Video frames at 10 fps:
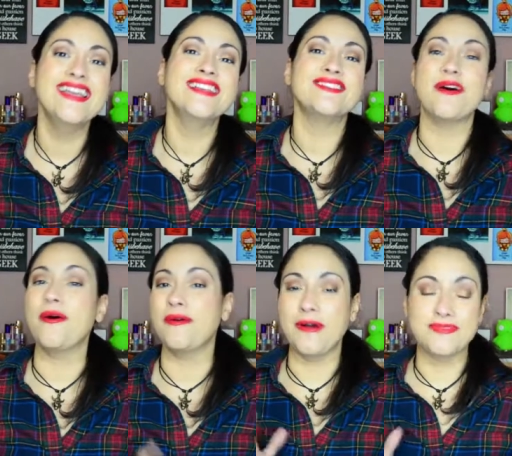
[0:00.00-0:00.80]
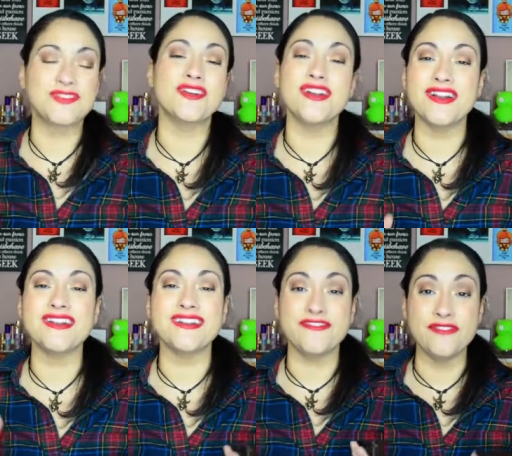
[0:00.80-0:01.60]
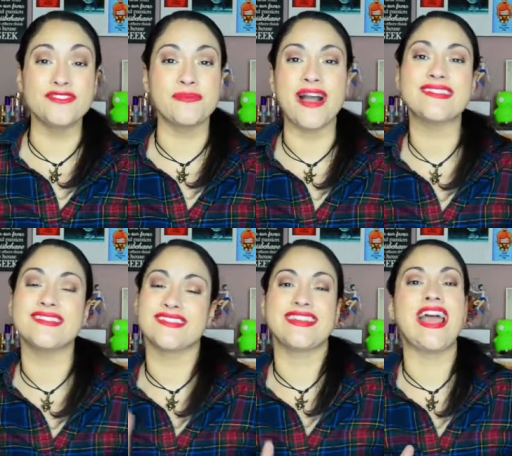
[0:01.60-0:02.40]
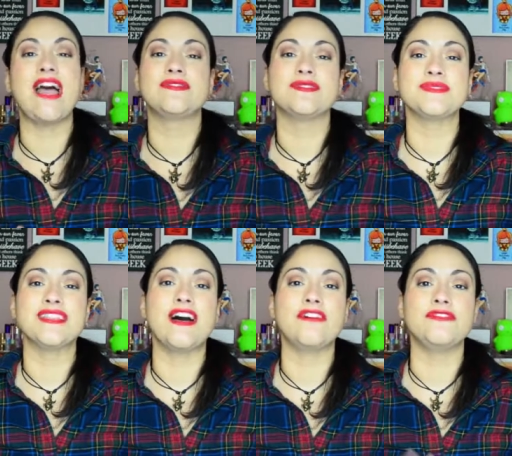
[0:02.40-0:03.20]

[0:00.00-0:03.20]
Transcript: So I'm sure future boxes are going to have some stuff,